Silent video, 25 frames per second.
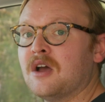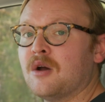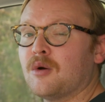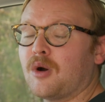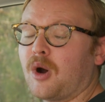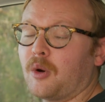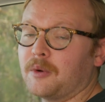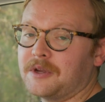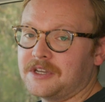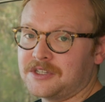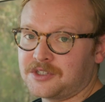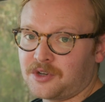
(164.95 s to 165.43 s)

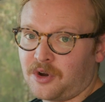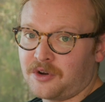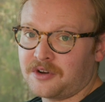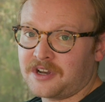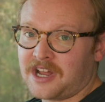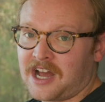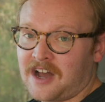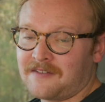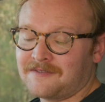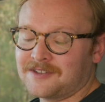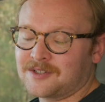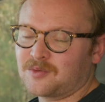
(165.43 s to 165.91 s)
What we don't
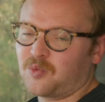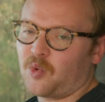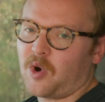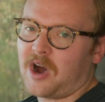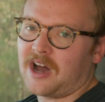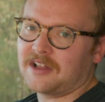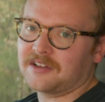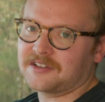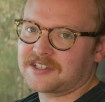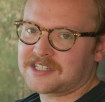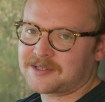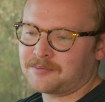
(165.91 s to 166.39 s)
have is
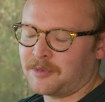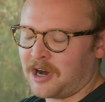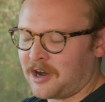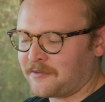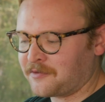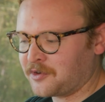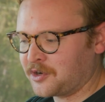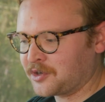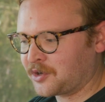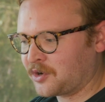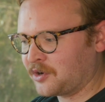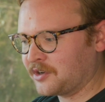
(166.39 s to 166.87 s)
wireless
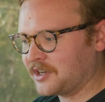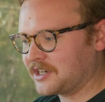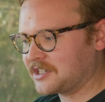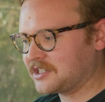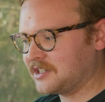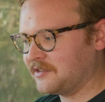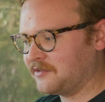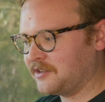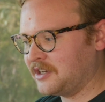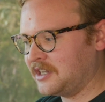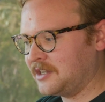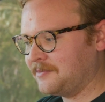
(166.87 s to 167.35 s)
smartphone
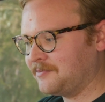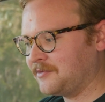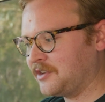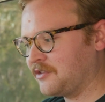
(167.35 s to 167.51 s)
connectivity.